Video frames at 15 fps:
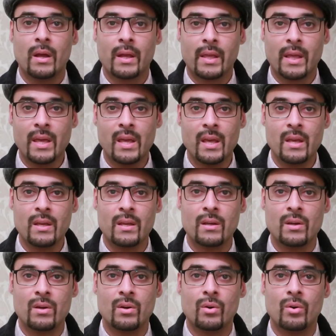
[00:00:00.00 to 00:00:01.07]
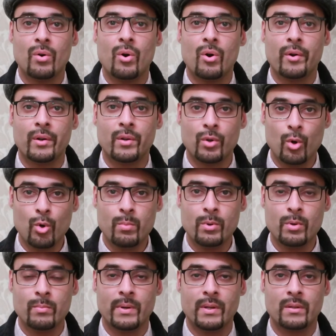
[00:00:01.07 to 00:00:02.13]
a king or a
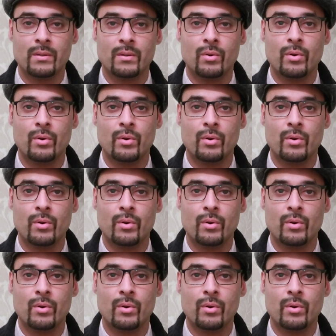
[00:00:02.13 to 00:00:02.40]
nobleman